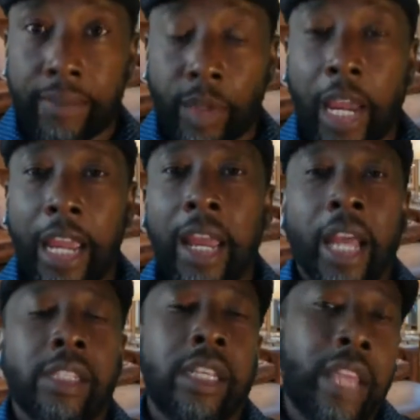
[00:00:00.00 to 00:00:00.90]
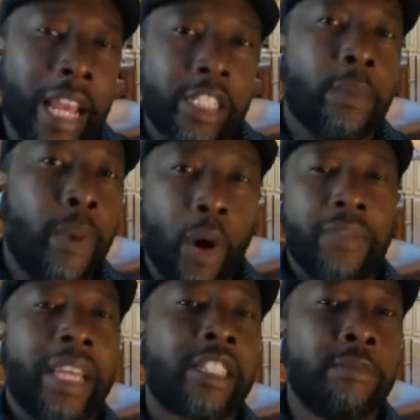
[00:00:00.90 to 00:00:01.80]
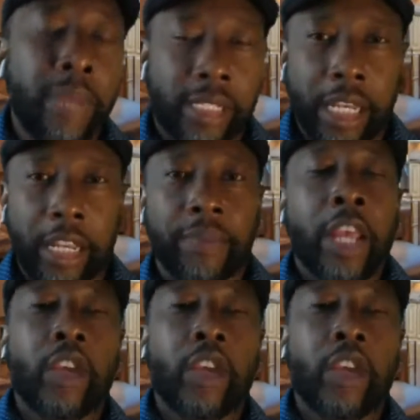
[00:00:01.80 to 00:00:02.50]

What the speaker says: Okay, see, that's the part that's missing.